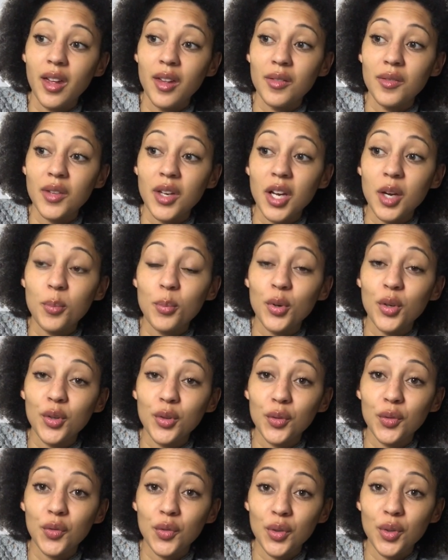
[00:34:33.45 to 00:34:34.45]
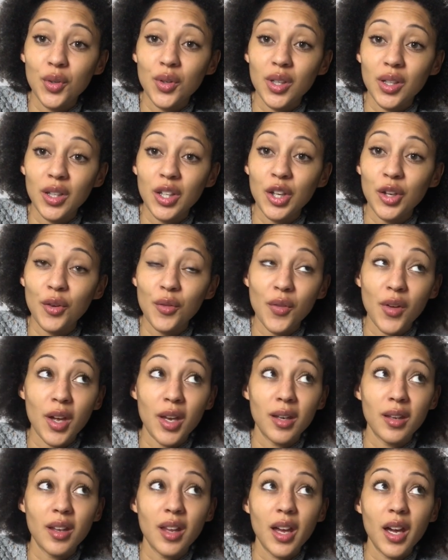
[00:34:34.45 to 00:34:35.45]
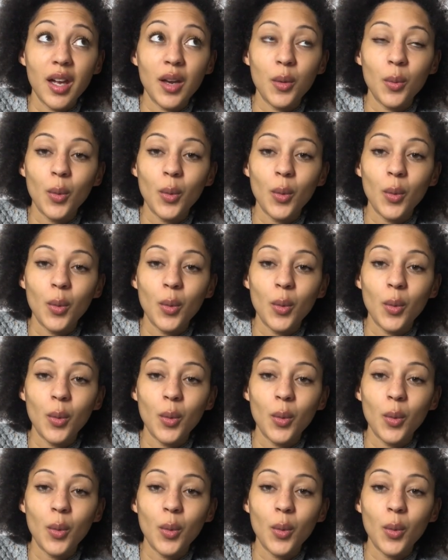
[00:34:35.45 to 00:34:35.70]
that I put food in the oven and I